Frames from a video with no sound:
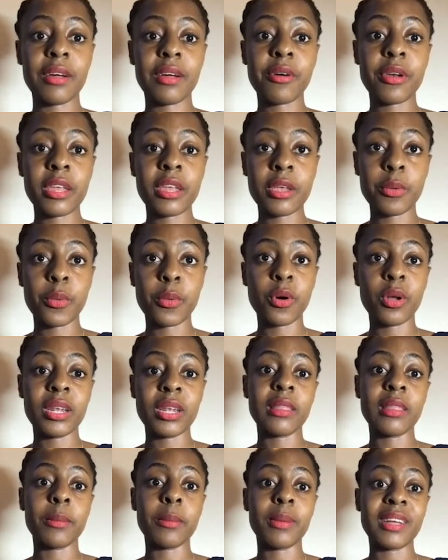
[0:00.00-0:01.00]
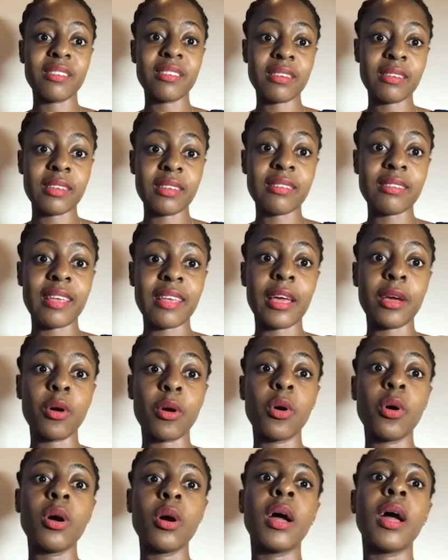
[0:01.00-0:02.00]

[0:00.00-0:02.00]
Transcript: key role in the budgeting cycle.